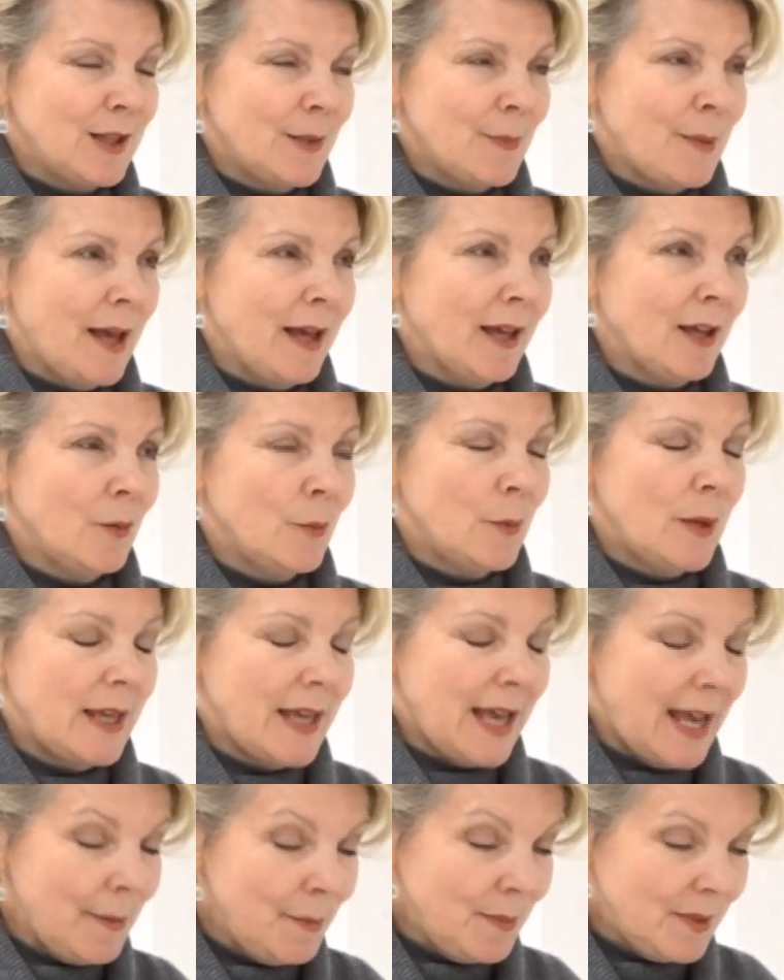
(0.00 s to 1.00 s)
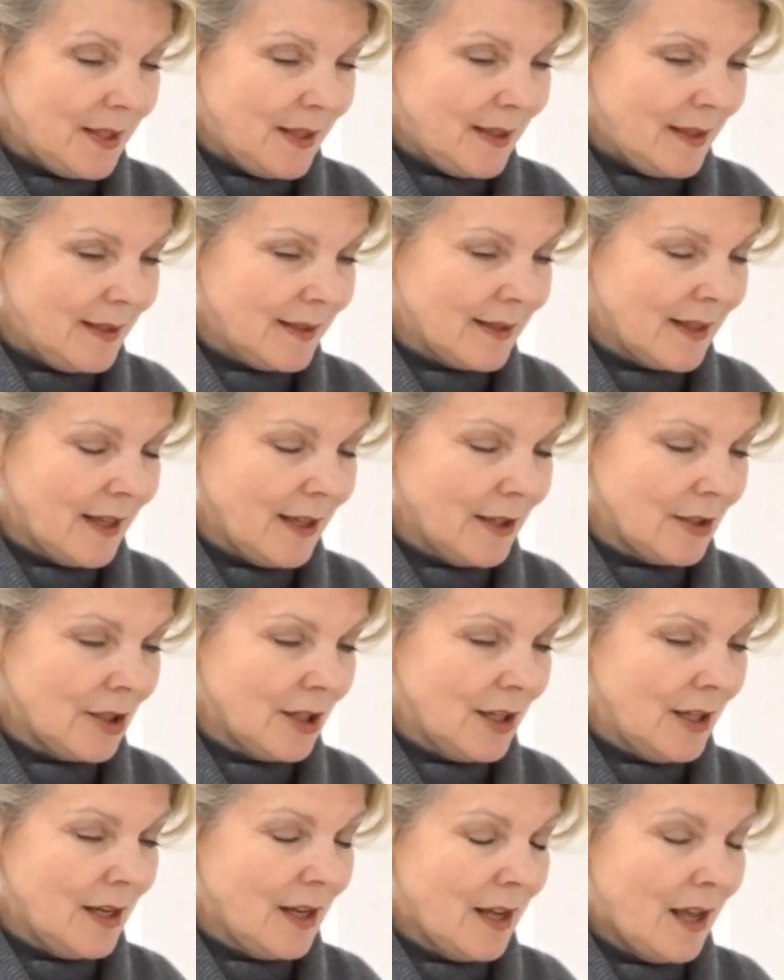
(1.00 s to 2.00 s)
the back and we emptied this
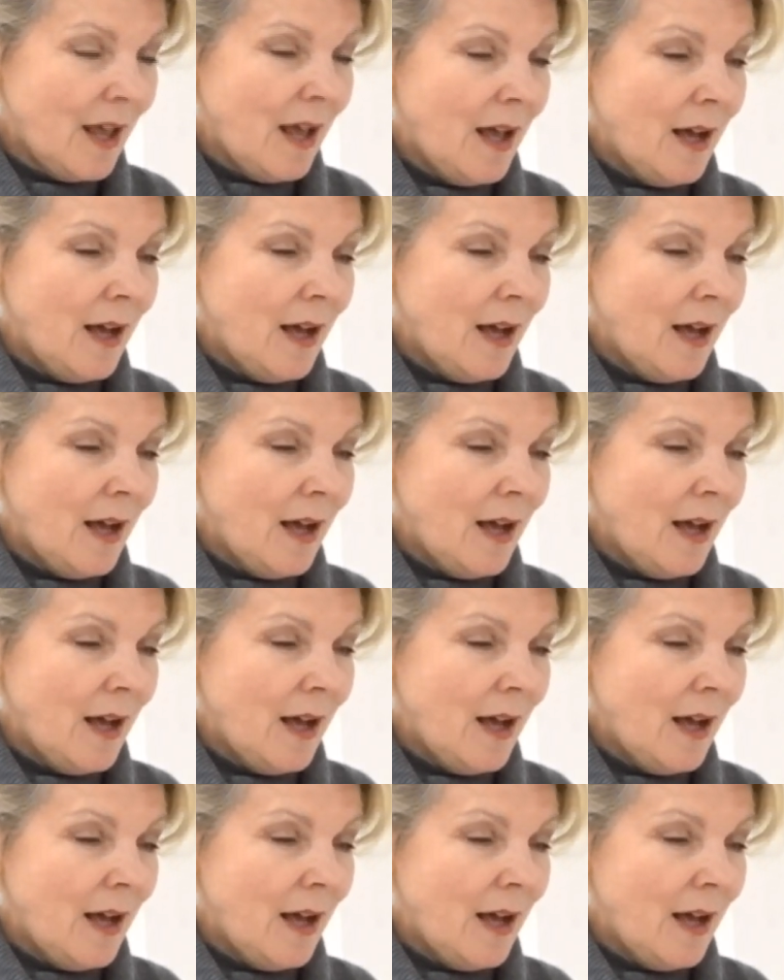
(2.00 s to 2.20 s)
kitchen,